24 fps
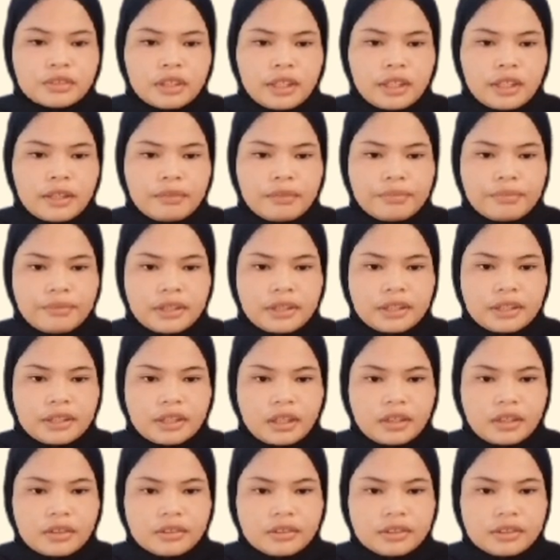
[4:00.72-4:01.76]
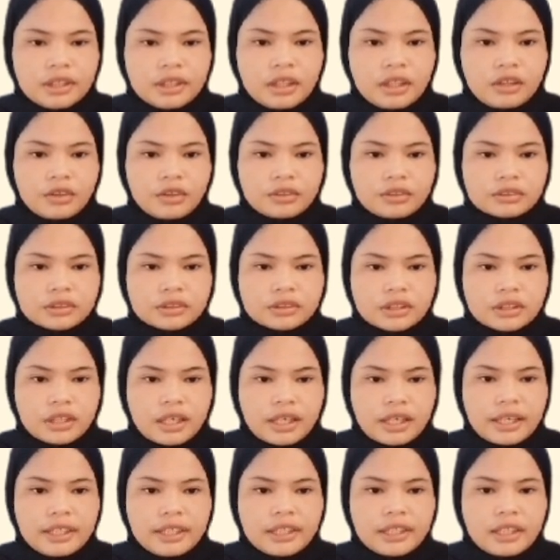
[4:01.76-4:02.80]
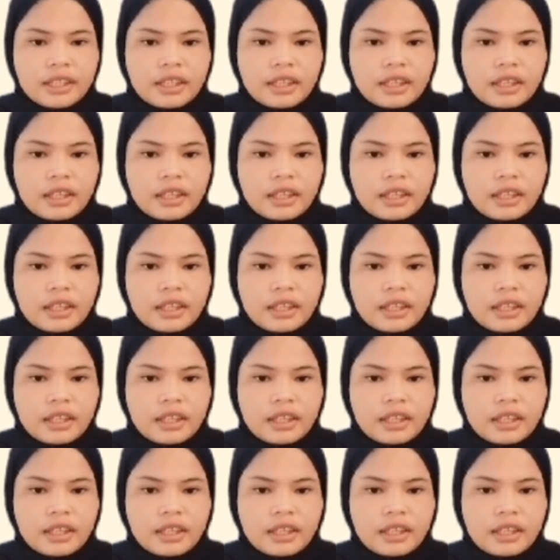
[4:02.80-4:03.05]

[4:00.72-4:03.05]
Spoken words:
live in another country